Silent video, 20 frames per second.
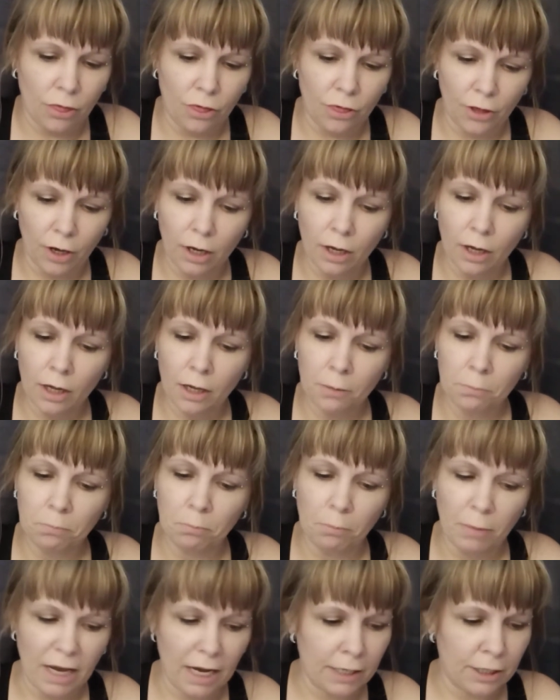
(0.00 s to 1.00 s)
The
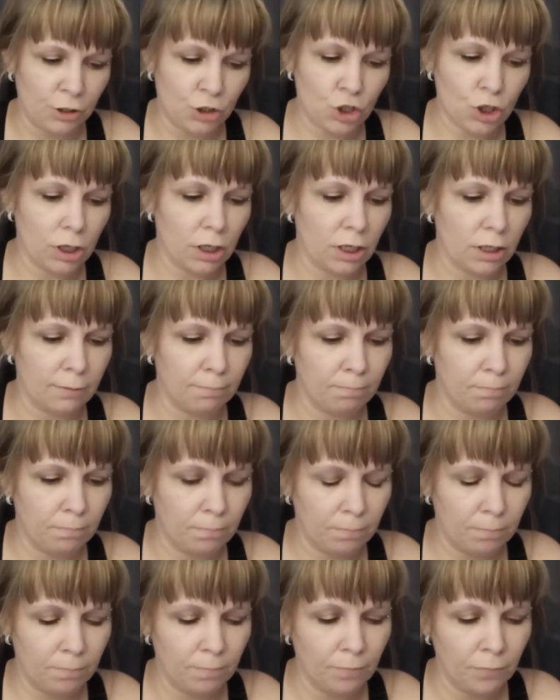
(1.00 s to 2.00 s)
manager.
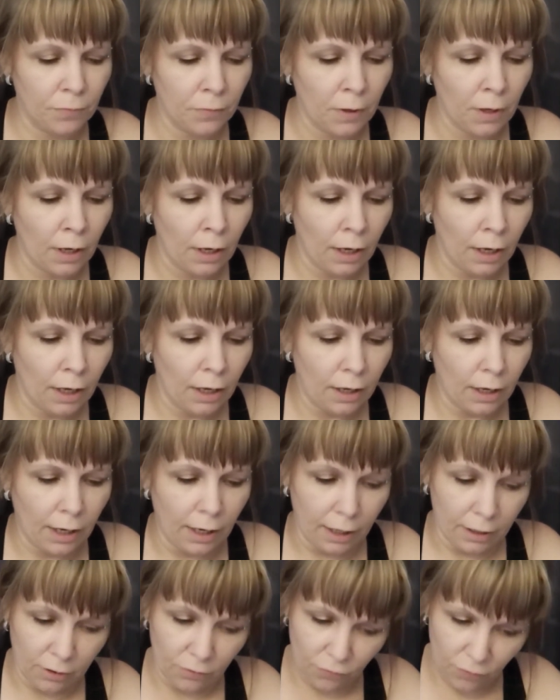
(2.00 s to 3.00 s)

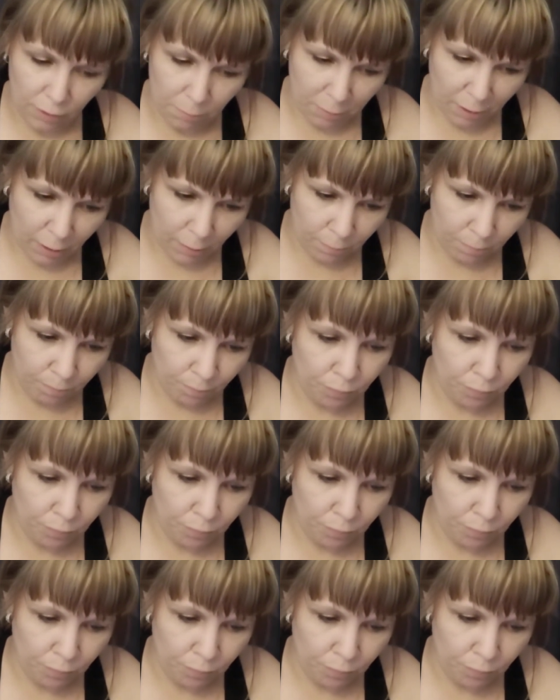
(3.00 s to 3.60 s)
And a female.